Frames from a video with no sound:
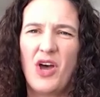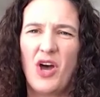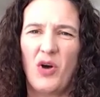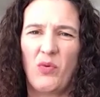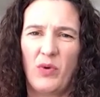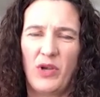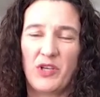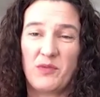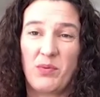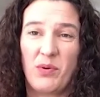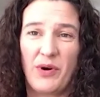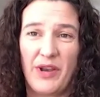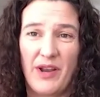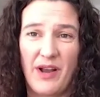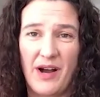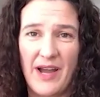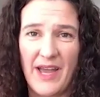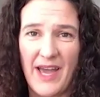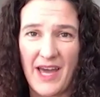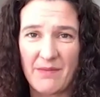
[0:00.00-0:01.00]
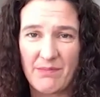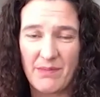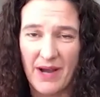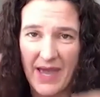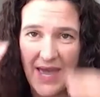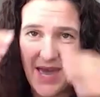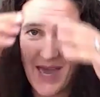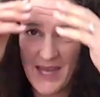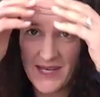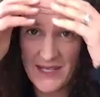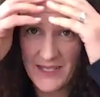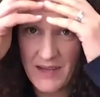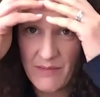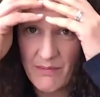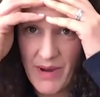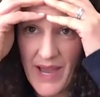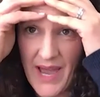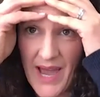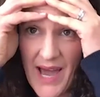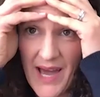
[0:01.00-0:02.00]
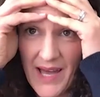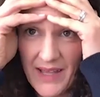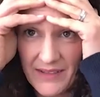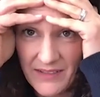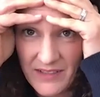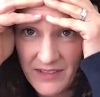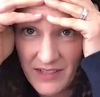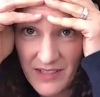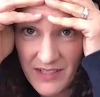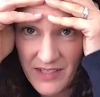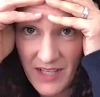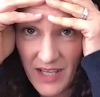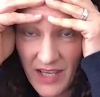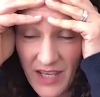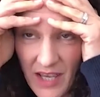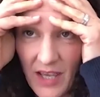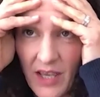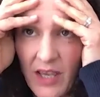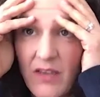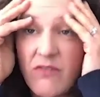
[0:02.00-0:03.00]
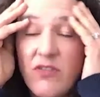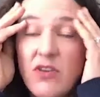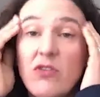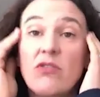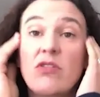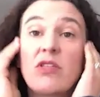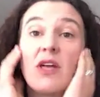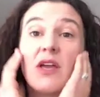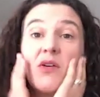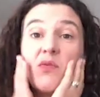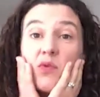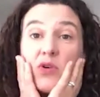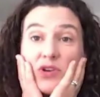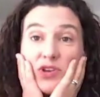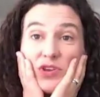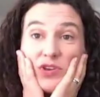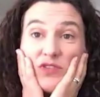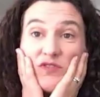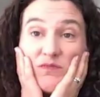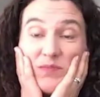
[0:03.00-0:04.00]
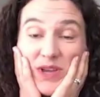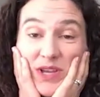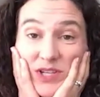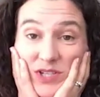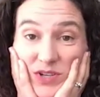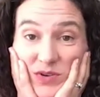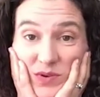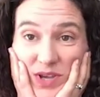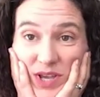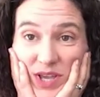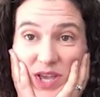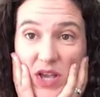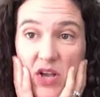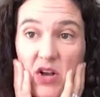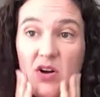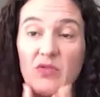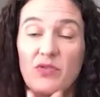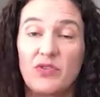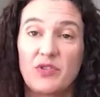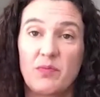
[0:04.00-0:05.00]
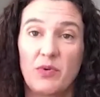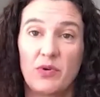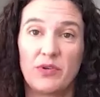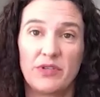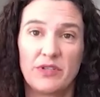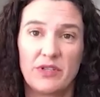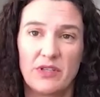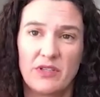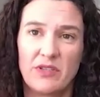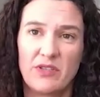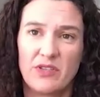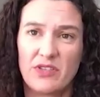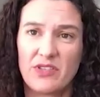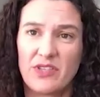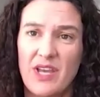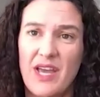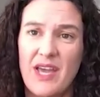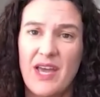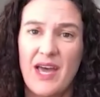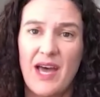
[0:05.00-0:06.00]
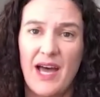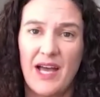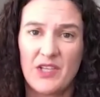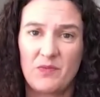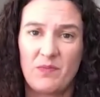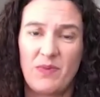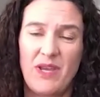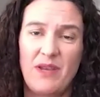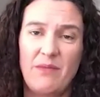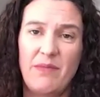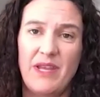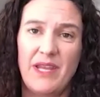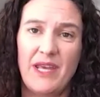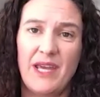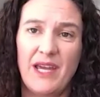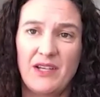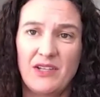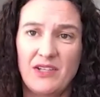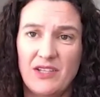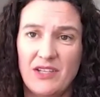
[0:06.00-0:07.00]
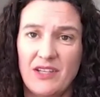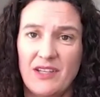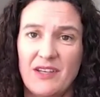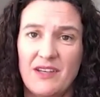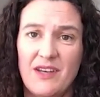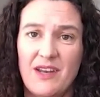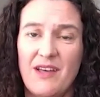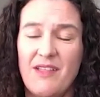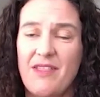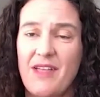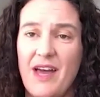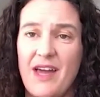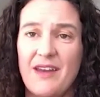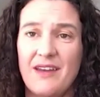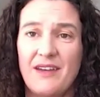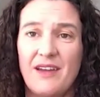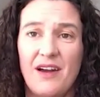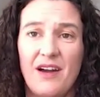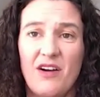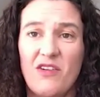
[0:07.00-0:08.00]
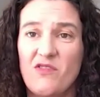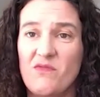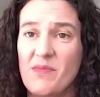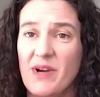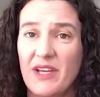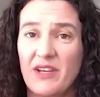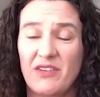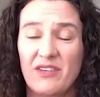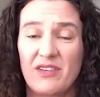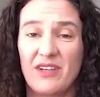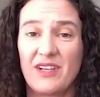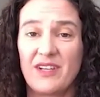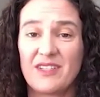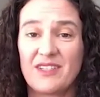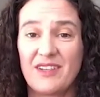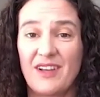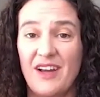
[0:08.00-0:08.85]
At which point I had my head in my hands just thinking, if you think what you've been doing in correspondence has been mediation, then, oh my goodness,